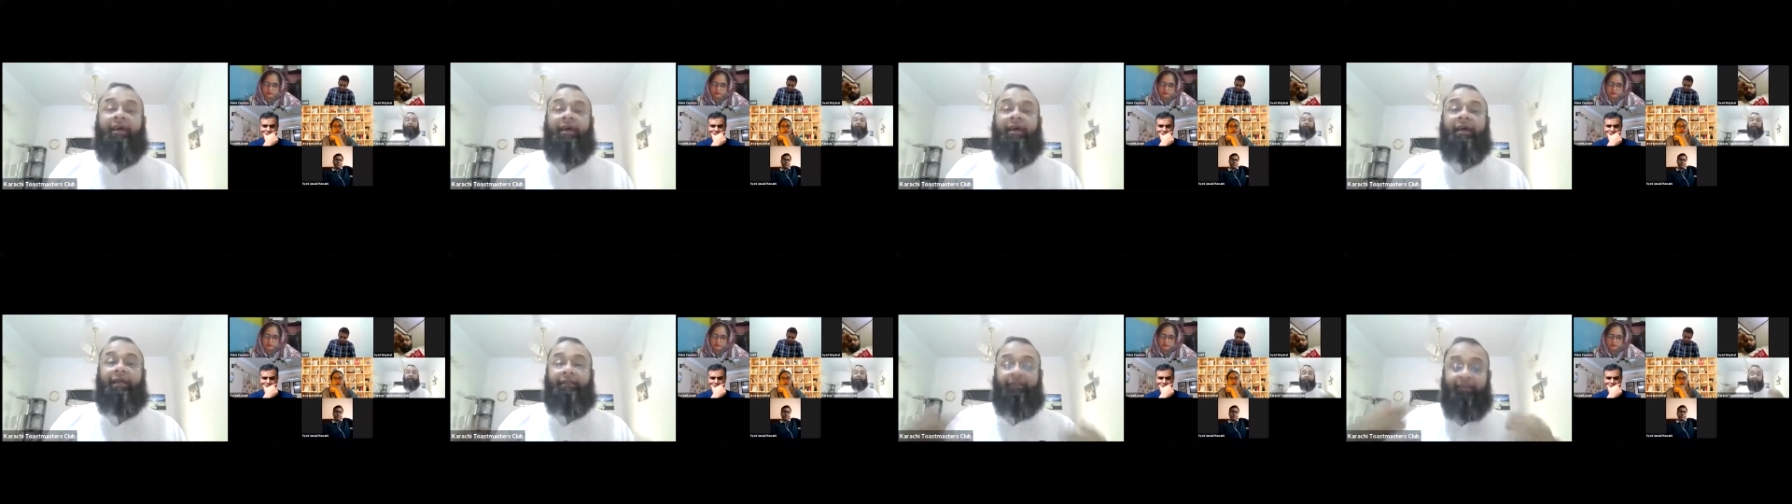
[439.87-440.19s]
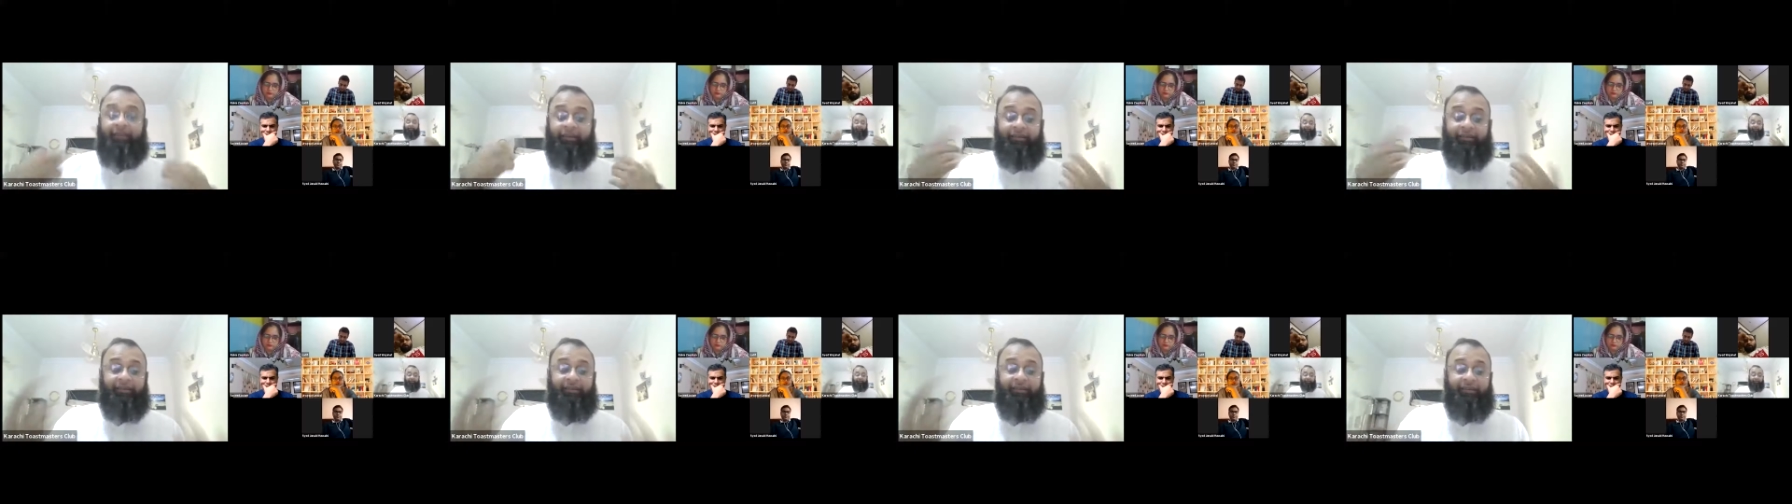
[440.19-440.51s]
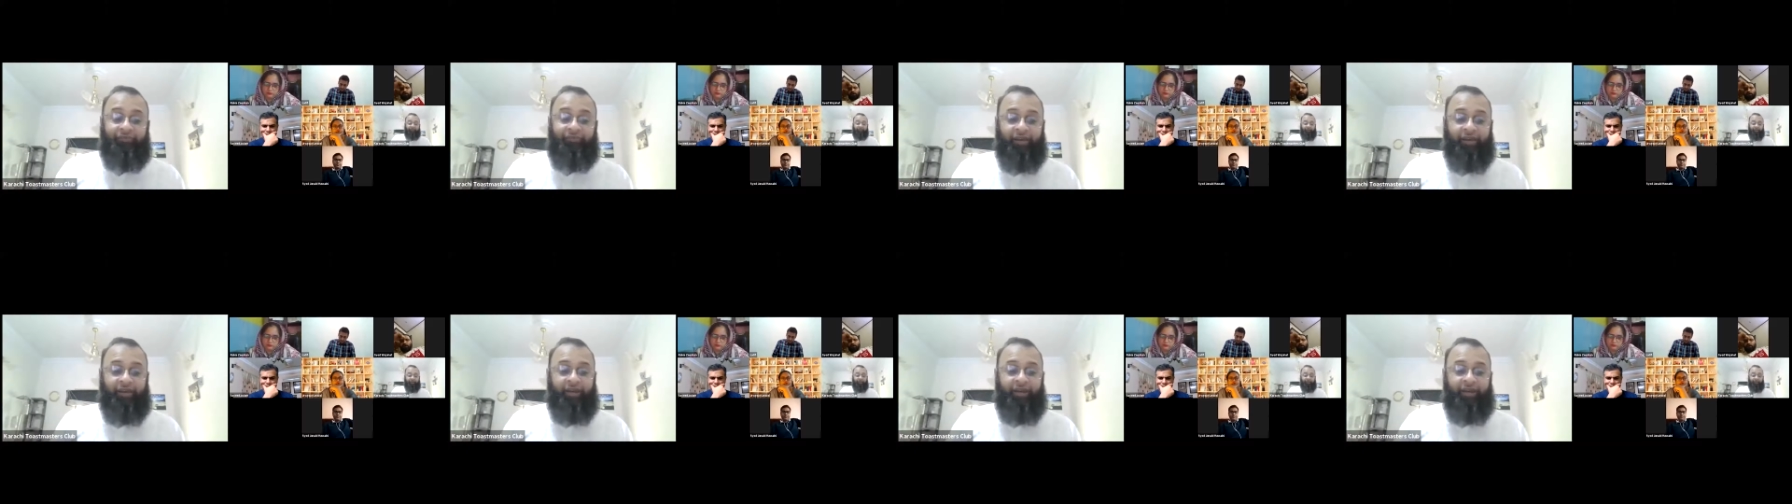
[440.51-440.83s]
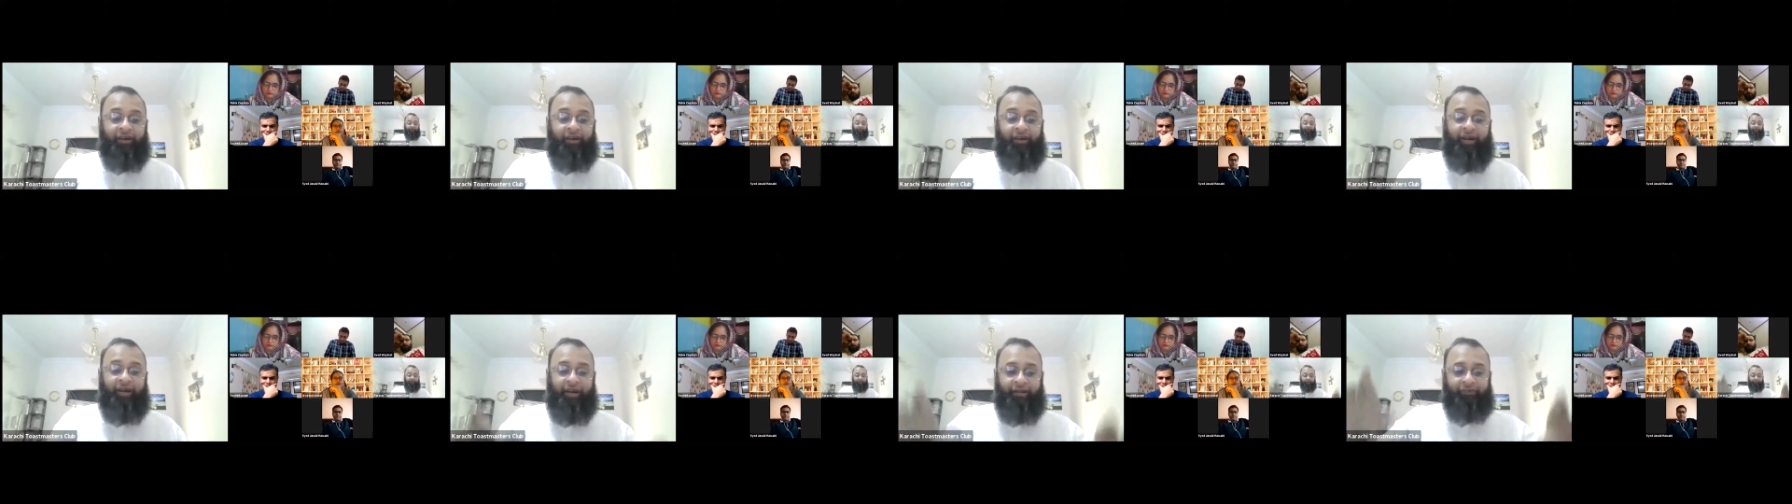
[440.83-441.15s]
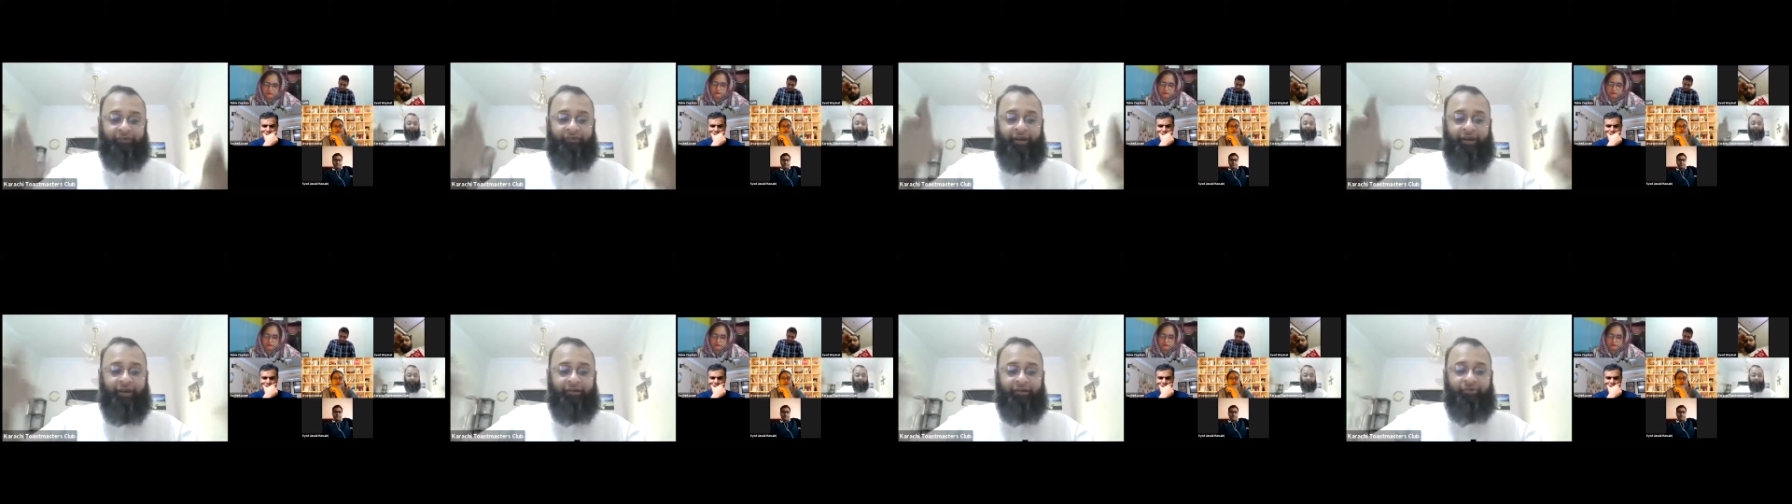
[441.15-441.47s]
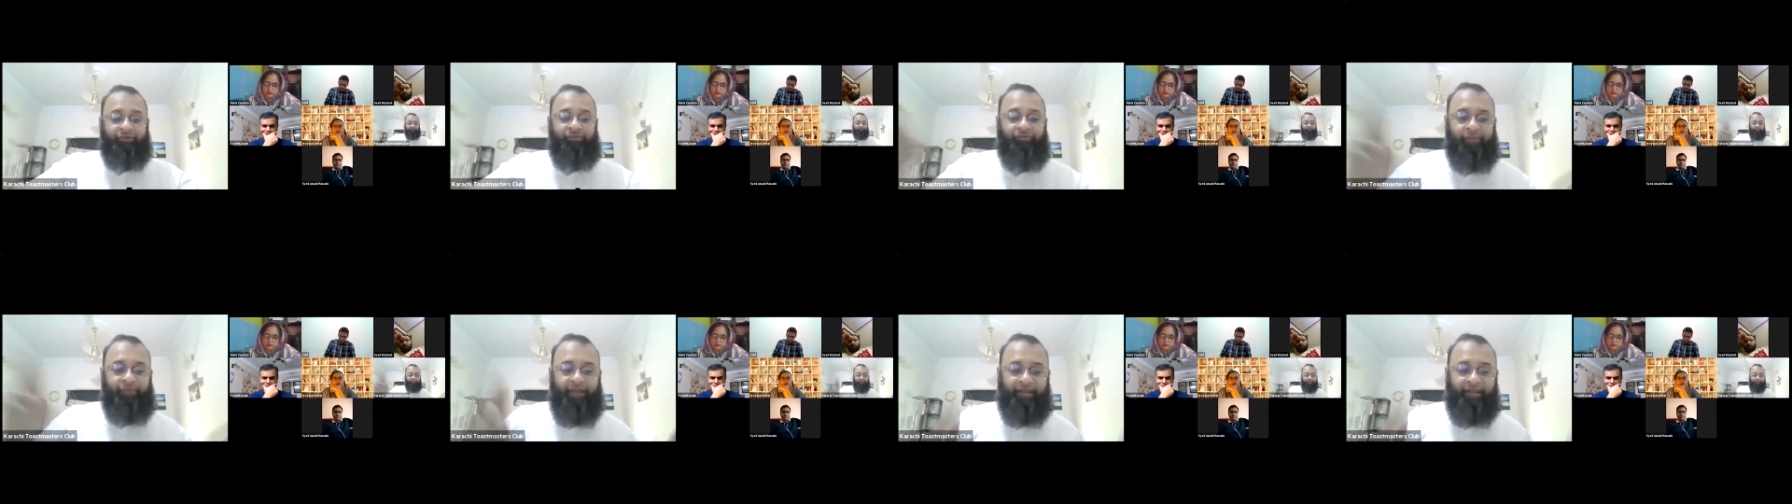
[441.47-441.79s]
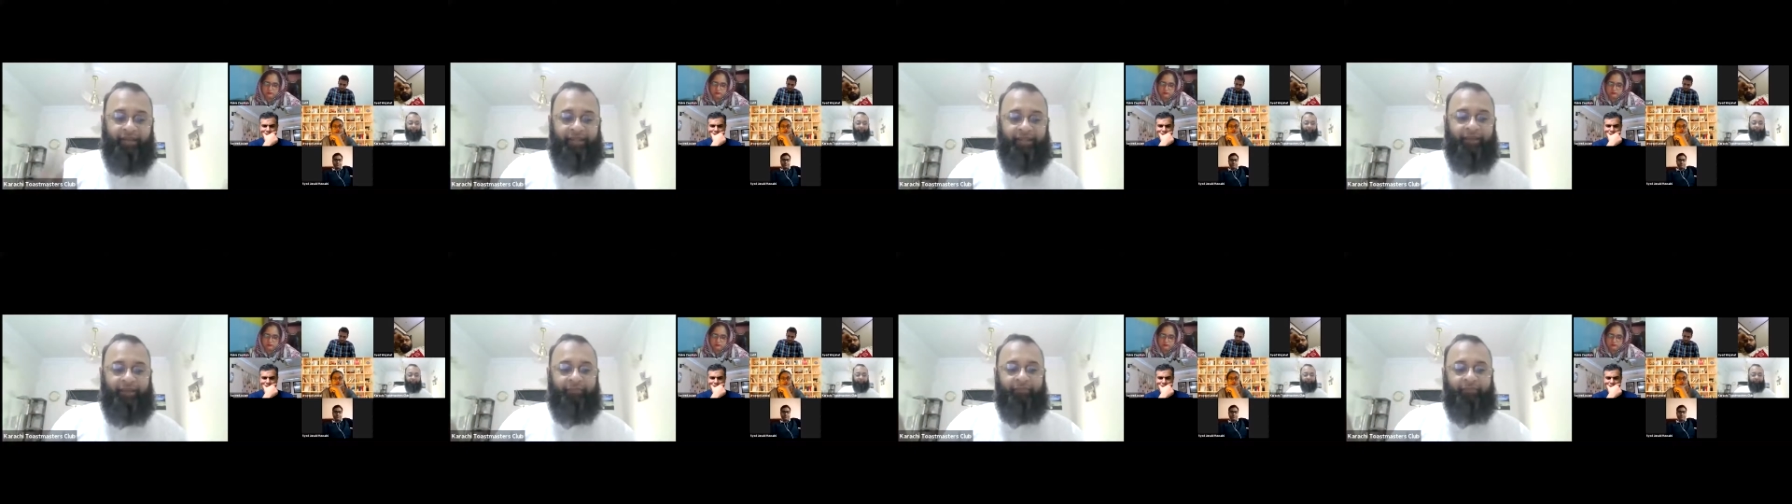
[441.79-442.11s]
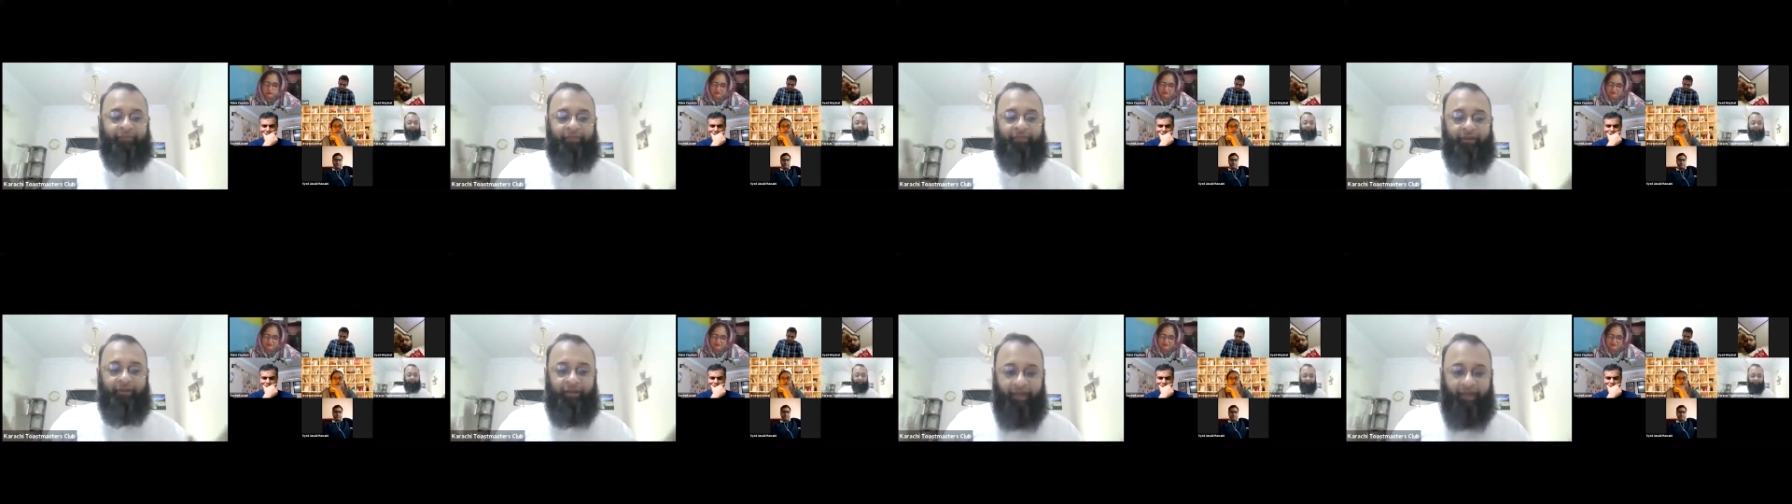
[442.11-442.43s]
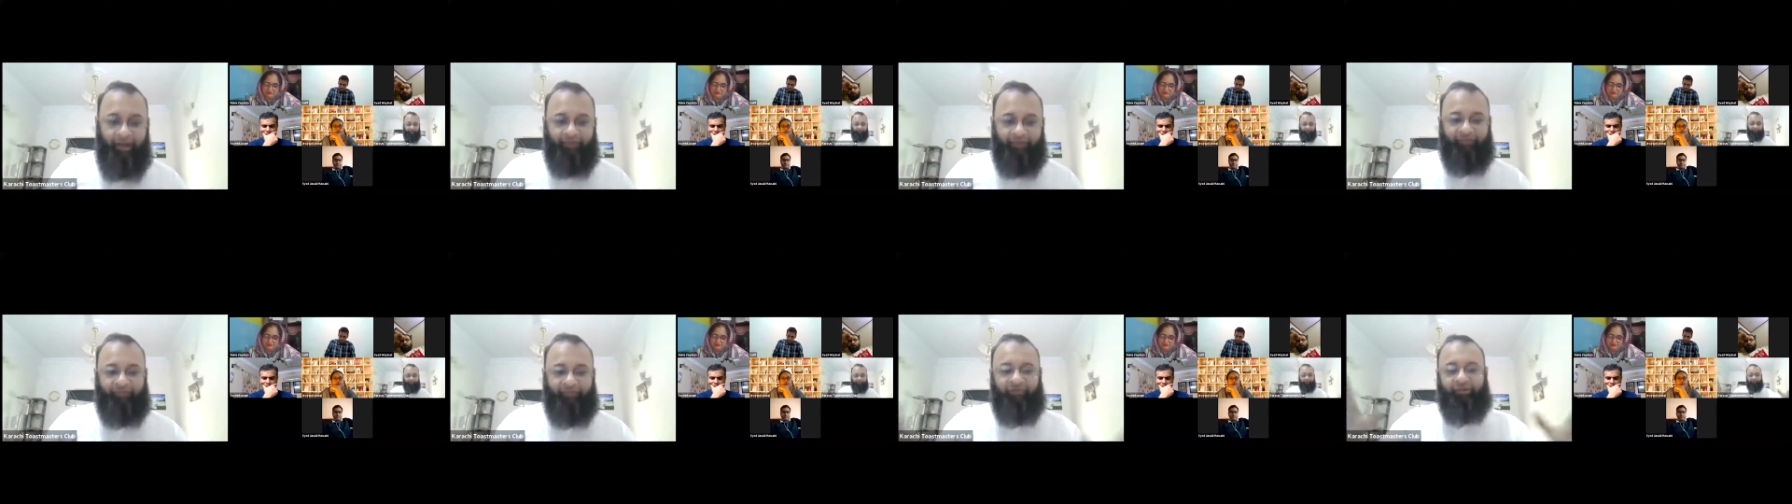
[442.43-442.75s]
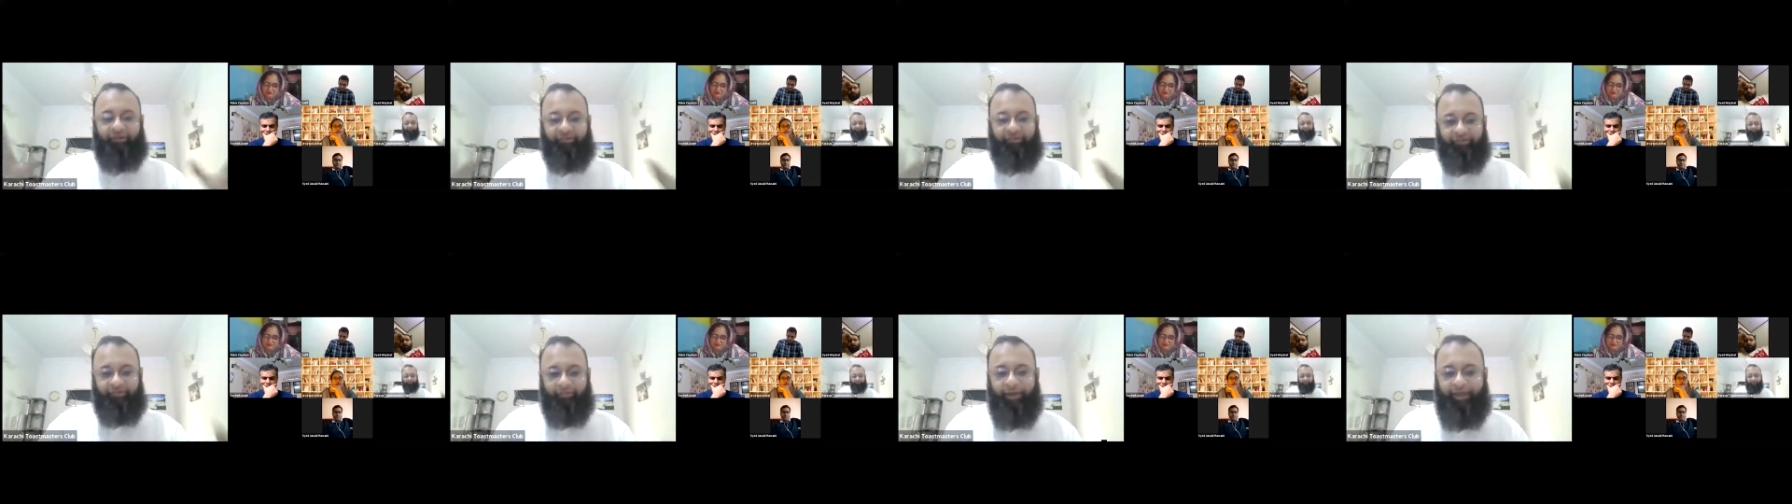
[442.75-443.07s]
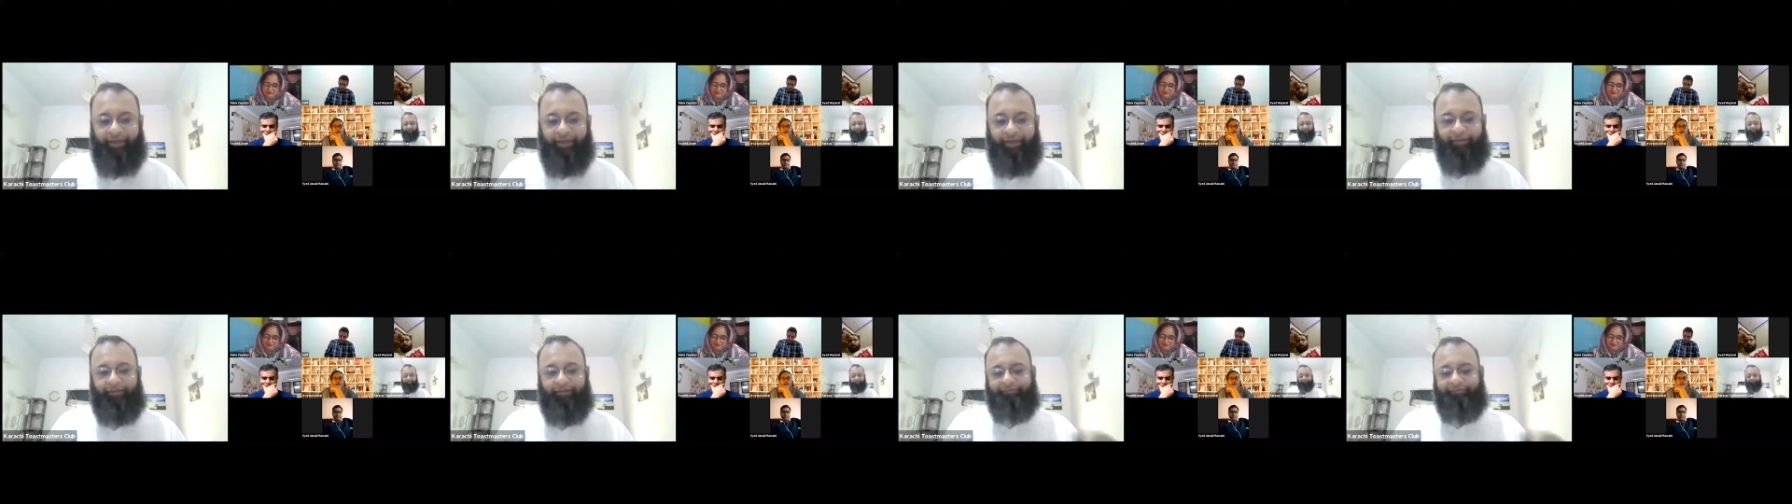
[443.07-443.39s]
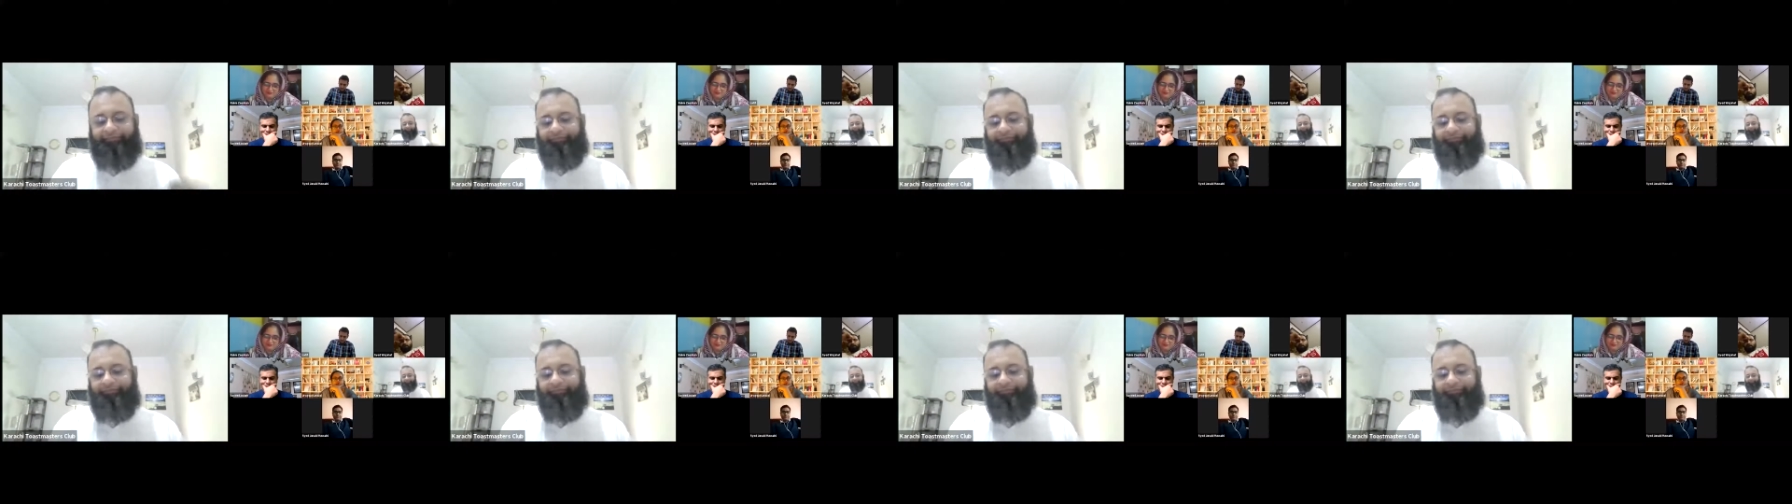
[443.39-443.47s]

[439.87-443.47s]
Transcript: And this is where I try to make them laugh or smile.